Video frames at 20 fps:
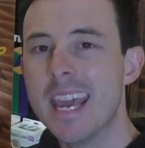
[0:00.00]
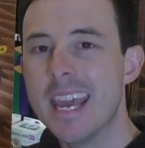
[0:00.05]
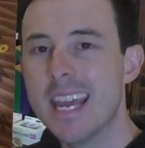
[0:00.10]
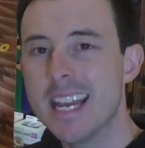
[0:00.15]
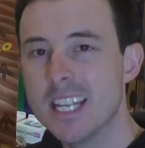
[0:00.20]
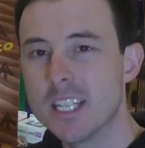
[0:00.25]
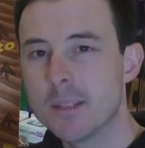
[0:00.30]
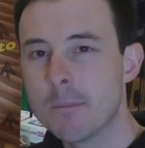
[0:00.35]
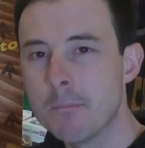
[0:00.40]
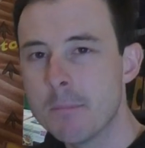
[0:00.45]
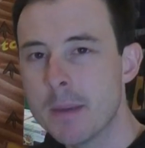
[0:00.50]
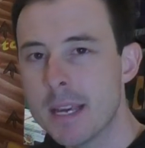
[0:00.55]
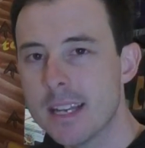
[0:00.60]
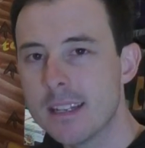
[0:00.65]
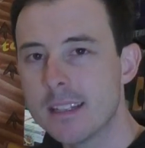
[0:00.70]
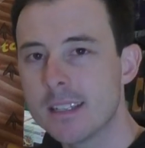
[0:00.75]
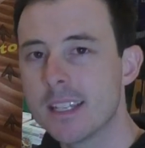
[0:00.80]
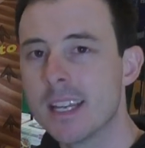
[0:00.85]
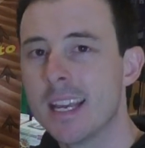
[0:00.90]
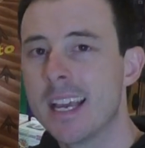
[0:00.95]
It is
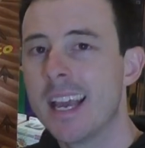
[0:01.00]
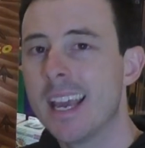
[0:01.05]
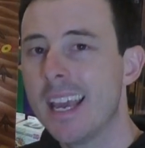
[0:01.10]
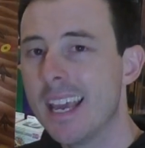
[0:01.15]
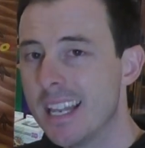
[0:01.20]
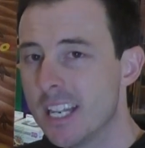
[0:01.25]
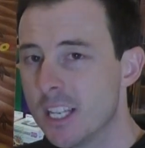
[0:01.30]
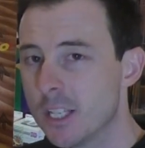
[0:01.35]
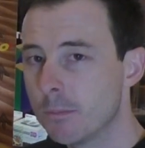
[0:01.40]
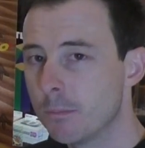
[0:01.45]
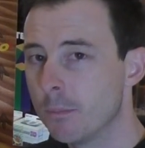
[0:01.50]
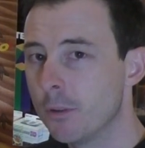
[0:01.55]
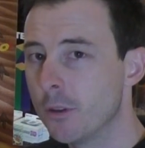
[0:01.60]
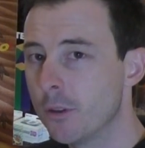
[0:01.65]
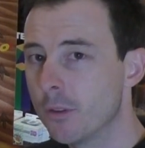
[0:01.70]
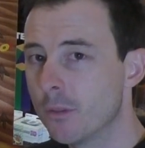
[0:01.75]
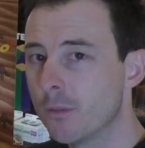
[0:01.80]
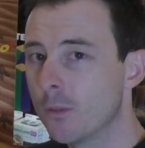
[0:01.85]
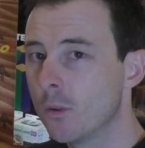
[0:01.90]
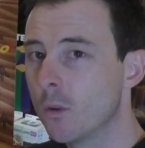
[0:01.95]
mint, it is
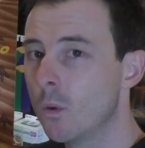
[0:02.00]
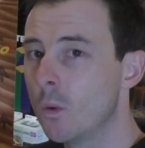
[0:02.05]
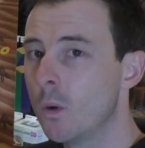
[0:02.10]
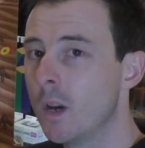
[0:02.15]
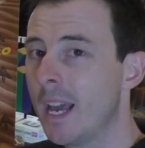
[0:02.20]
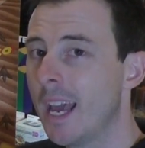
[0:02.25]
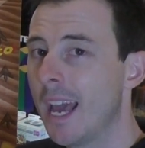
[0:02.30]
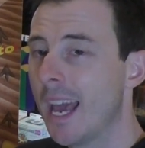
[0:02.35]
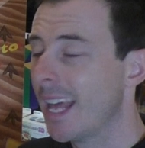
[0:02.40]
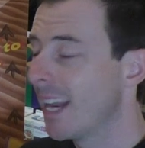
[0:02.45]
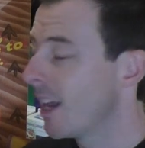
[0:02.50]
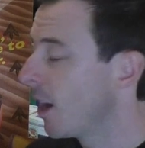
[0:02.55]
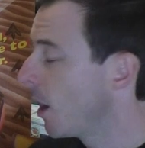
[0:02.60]
beautiful, and